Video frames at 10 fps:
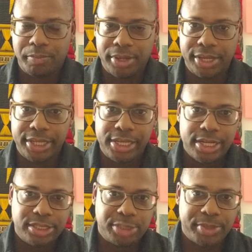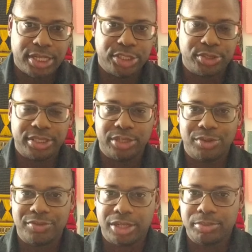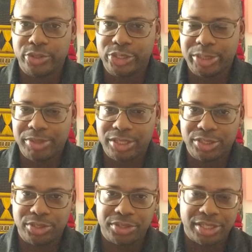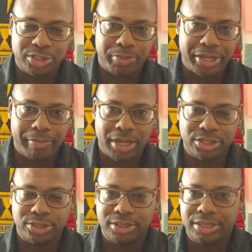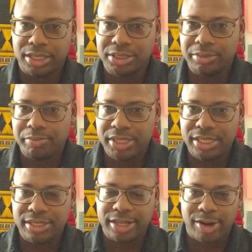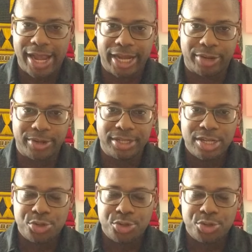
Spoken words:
But just because you're dealing with numbers, just because your things are being measured, doesn't mean they're accurate.